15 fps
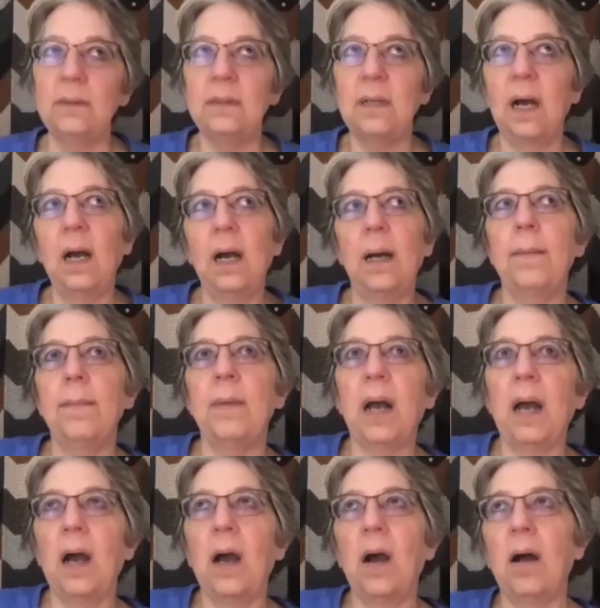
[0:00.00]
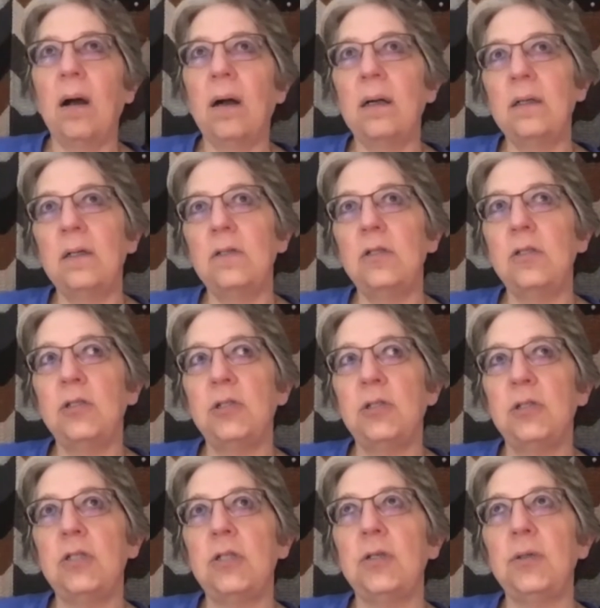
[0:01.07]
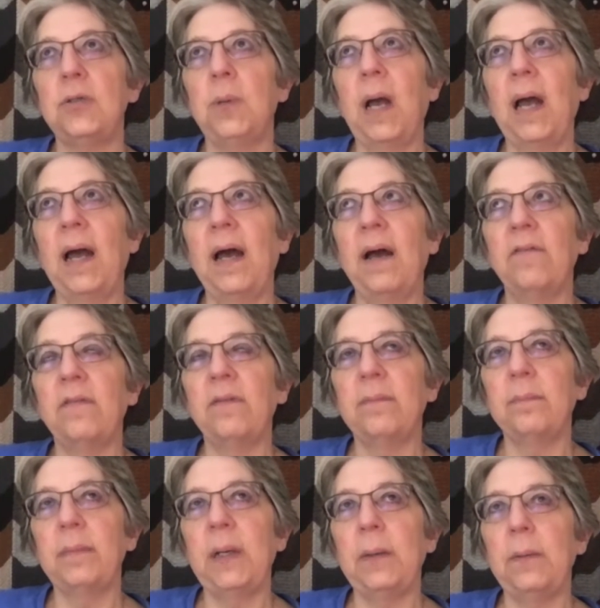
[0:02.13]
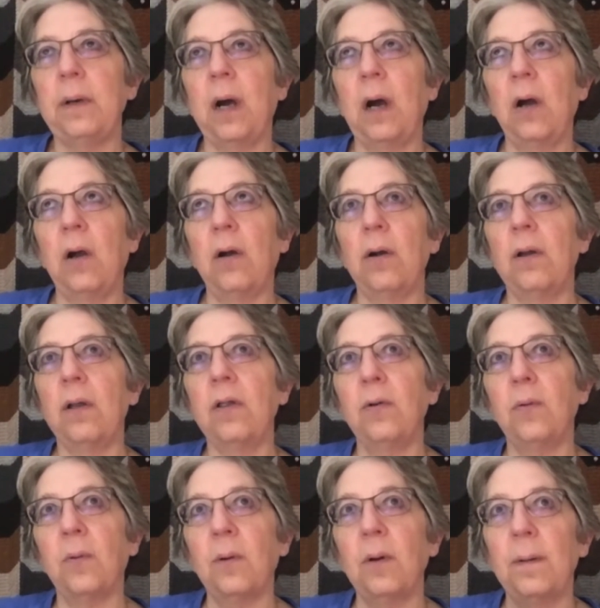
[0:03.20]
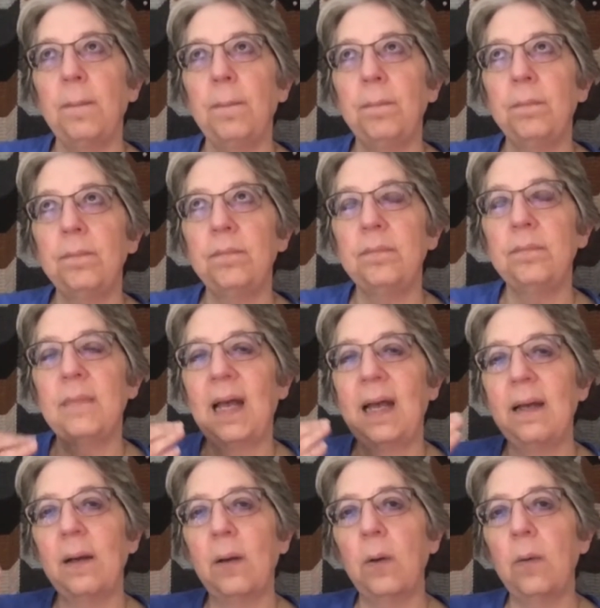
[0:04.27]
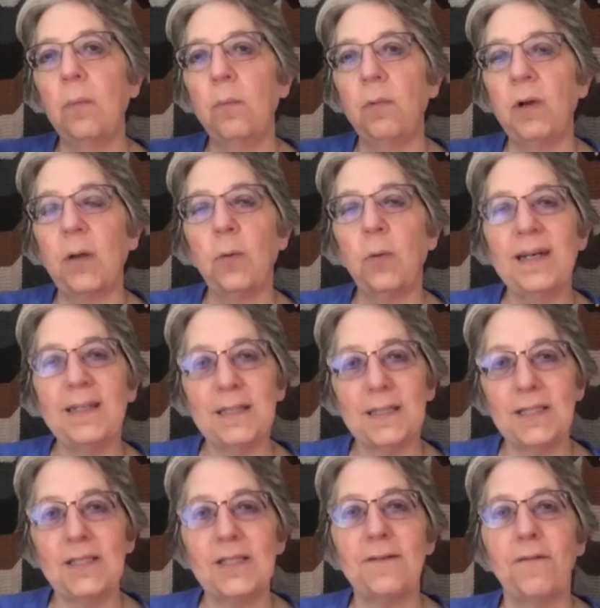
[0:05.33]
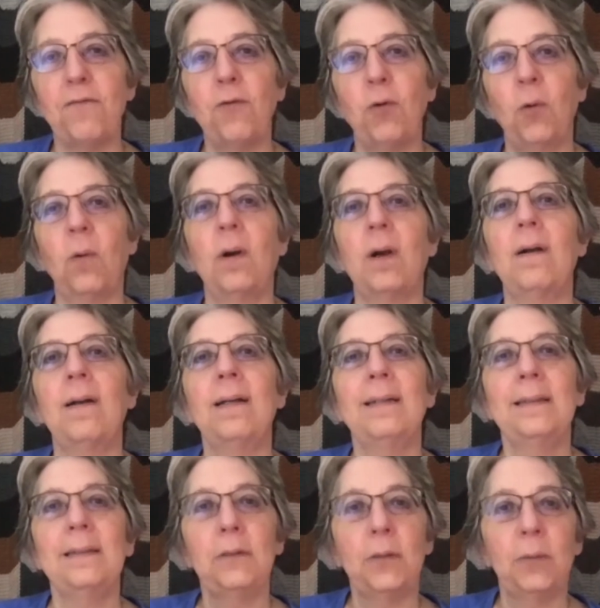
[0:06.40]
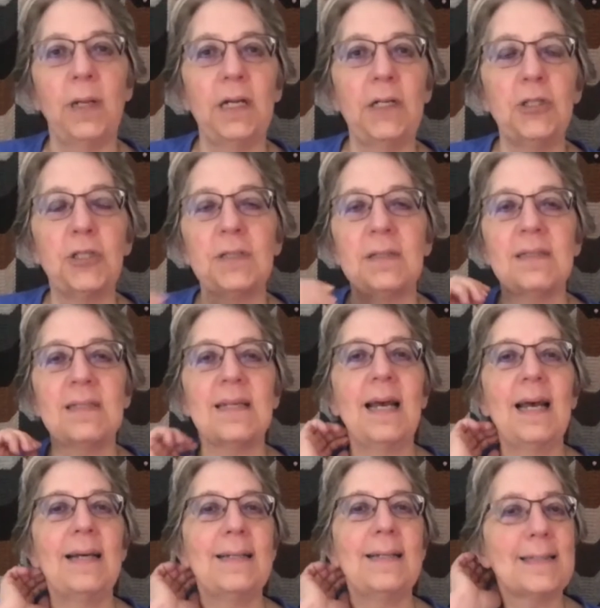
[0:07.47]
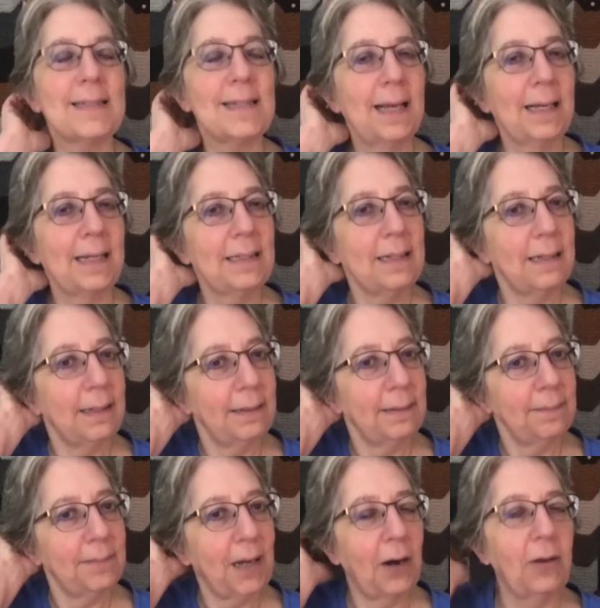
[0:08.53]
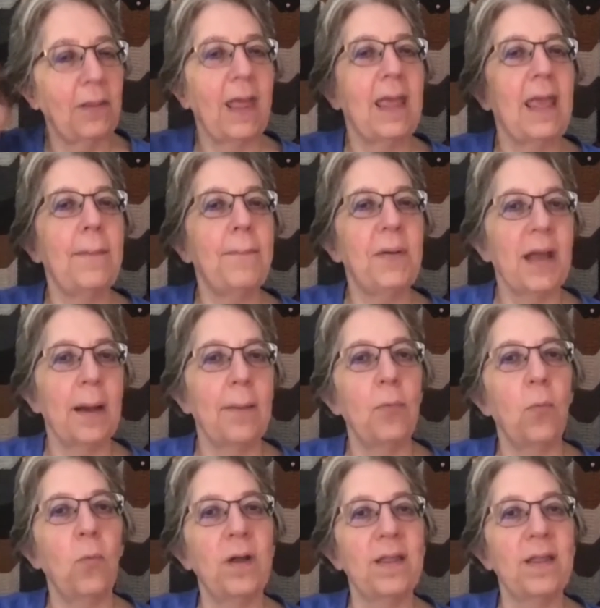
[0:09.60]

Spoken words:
um, do you have, are your requests for donations as, are they keeping up with